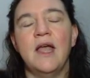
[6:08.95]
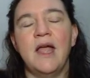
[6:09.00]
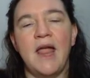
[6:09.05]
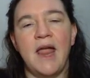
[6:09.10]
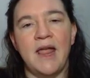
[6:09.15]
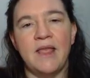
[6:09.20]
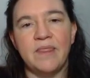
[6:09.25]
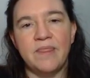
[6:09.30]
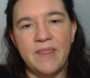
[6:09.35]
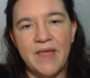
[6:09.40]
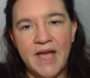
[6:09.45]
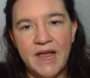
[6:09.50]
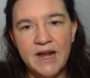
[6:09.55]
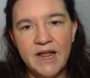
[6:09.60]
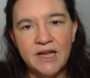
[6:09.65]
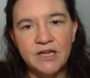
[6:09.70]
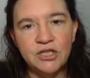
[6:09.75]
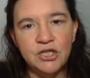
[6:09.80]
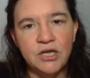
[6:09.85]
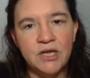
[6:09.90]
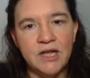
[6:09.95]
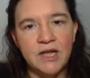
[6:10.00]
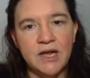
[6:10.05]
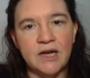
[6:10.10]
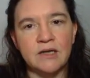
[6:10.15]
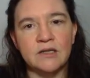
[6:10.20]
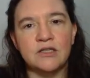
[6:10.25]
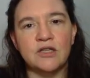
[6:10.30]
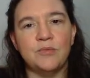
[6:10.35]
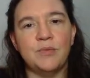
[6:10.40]
and that actually
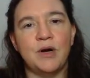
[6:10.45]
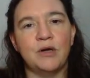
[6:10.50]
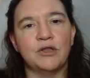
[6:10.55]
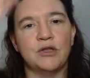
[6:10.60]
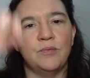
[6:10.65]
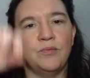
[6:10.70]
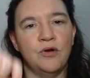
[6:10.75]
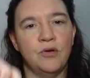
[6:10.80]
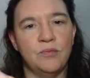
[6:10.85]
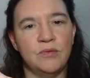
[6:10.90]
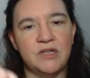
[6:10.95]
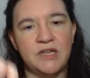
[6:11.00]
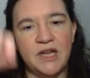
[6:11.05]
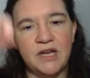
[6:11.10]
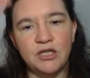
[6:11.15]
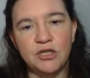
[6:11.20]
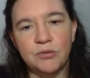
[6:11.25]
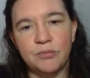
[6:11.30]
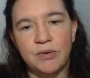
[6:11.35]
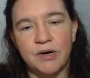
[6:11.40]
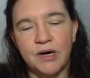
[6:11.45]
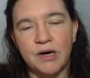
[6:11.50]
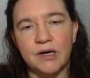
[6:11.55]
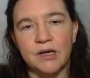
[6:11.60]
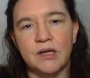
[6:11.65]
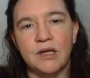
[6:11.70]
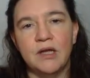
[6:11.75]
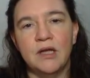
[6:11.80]
cares about the permutation part.